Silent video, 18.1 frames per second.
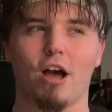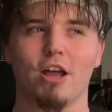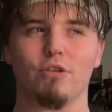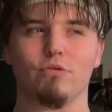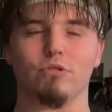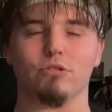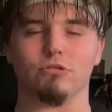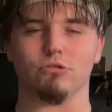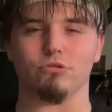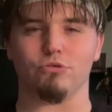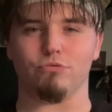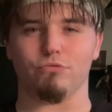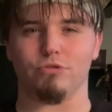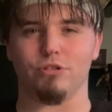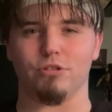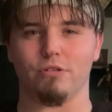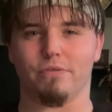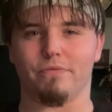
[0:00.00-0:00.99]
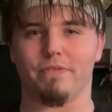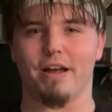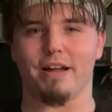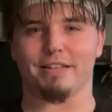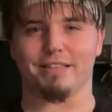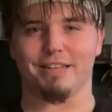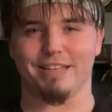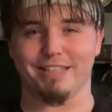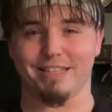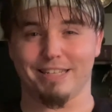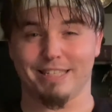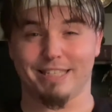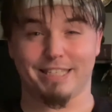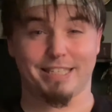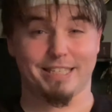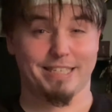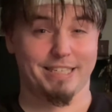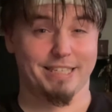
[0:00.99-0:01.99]
to allude to the fact that he's a
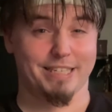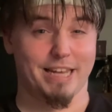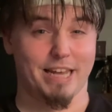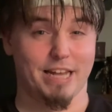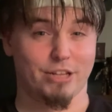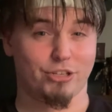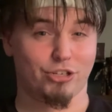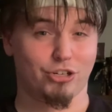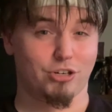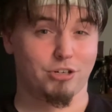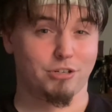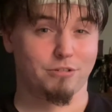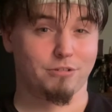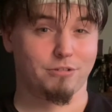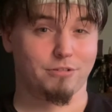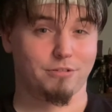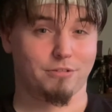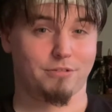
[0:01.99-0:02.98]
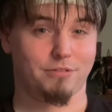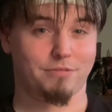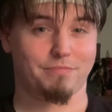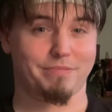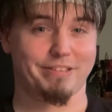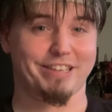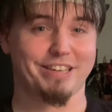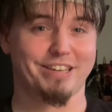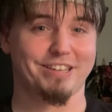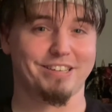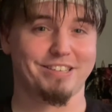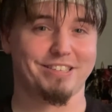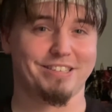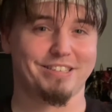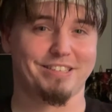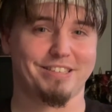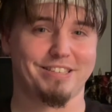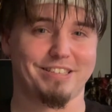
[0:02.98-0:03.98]
teenager
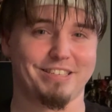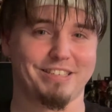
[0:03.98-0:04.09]
because